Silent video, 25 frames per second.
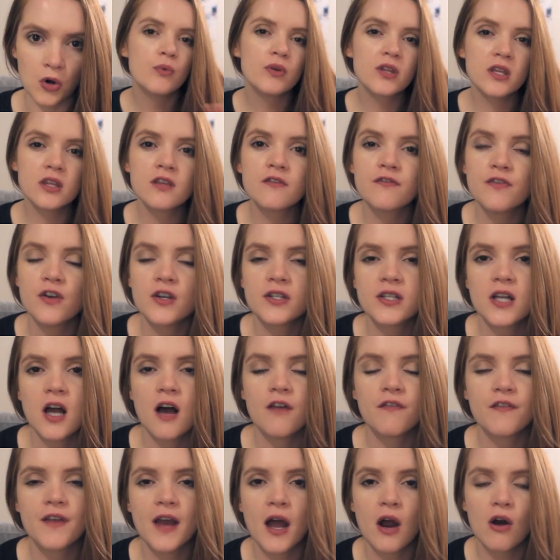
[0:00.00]
Within the first
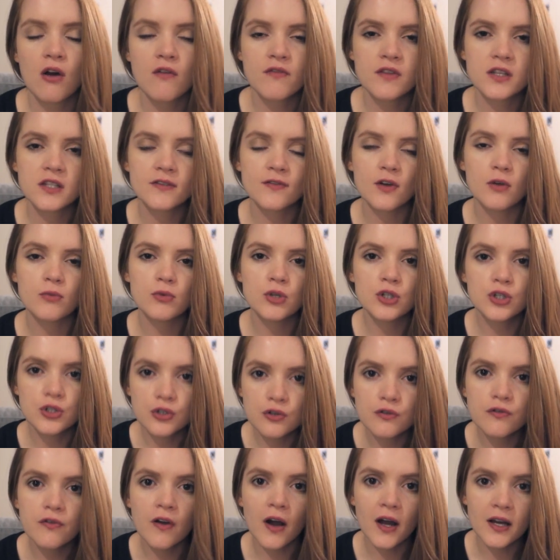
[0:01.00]
half an hour of this film, you
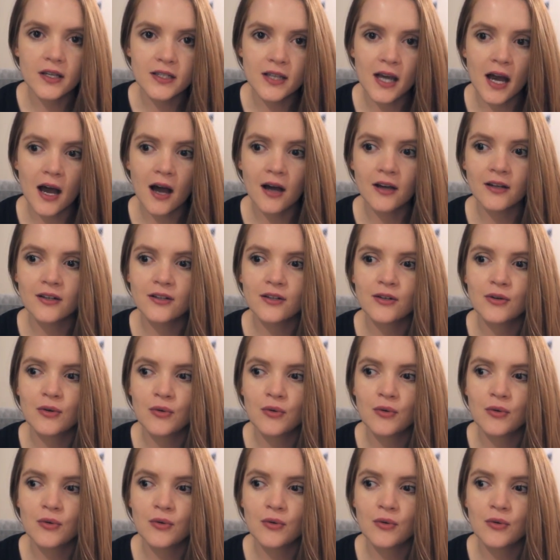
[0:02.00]
do find out